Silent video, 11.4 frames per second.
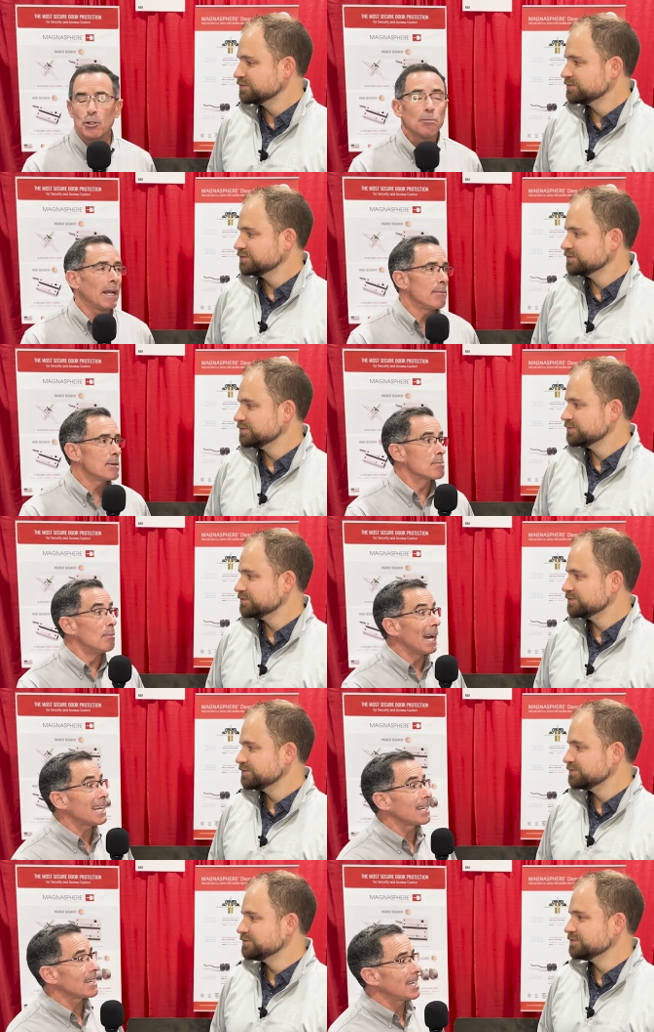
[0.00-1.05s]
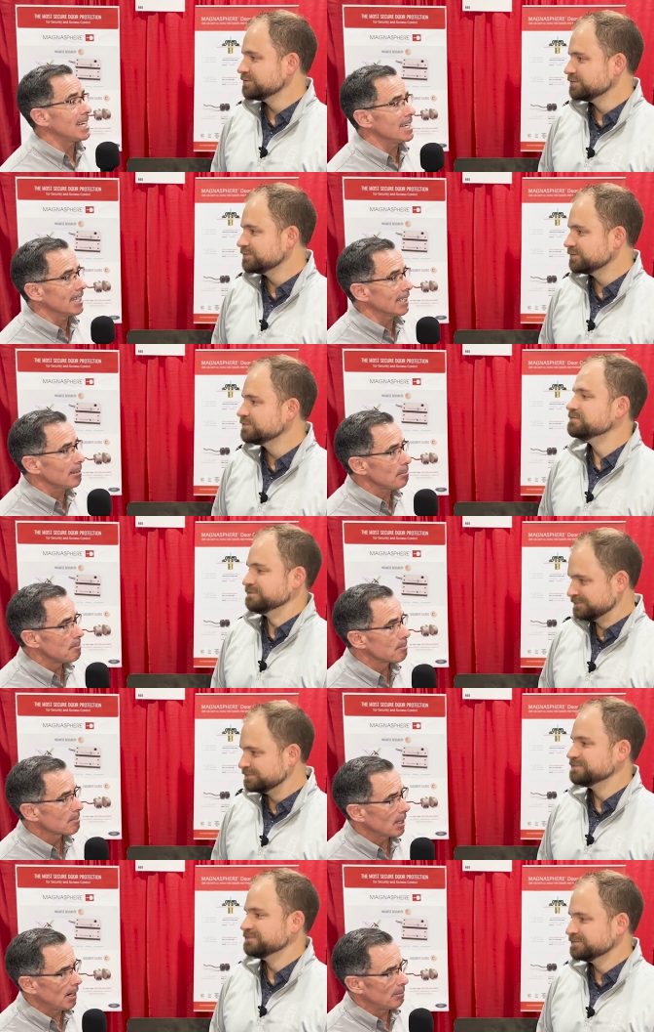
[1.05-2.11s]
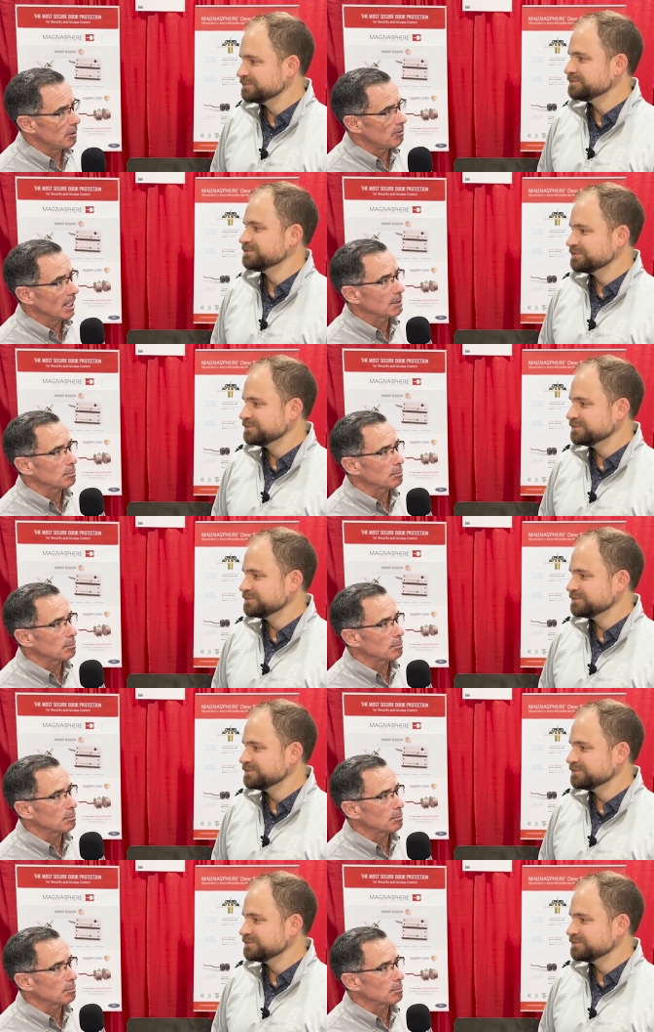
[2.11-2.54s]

Speaker 1: My name is Mike Keegan. I'm the Vice